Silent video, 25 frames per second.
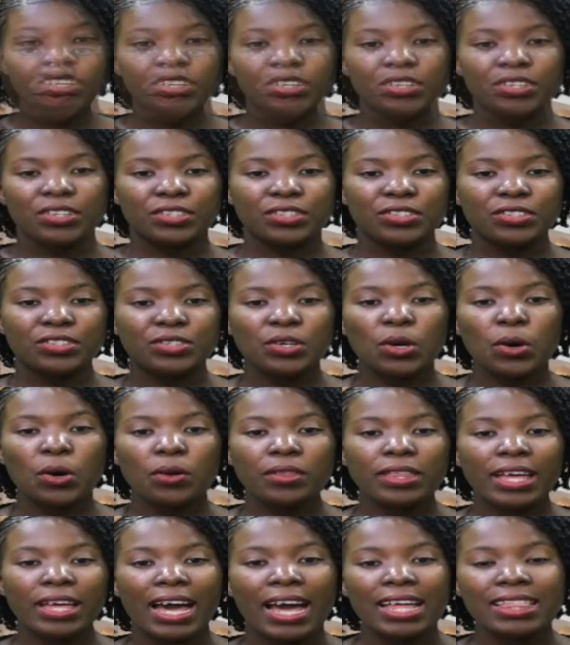So the
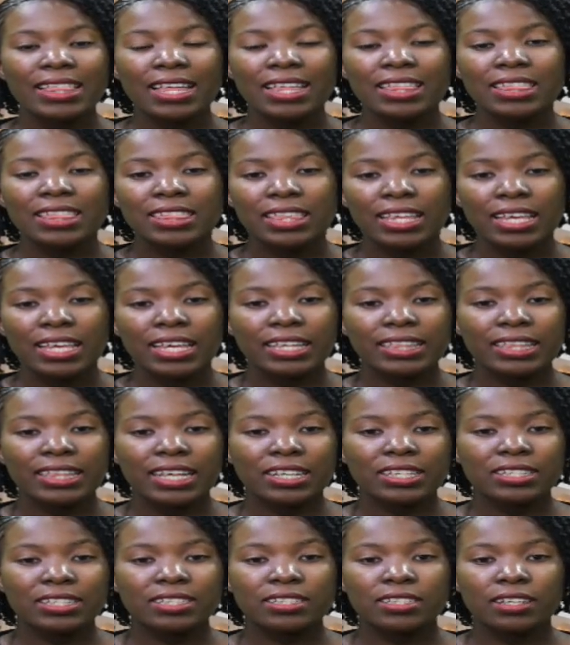other thing
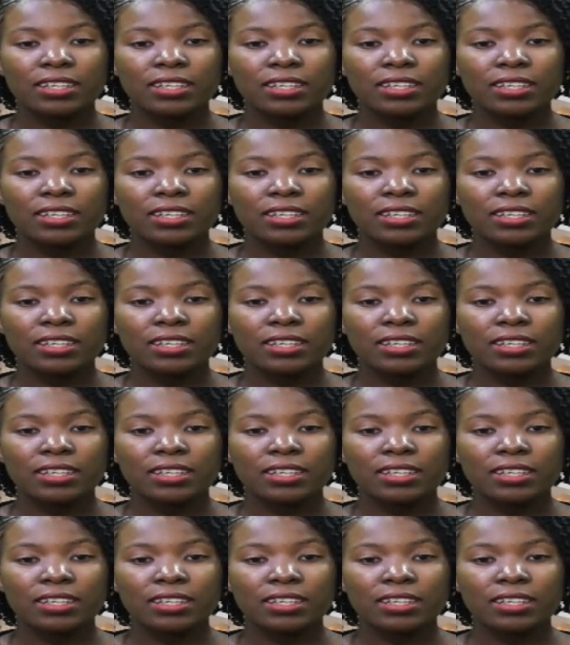that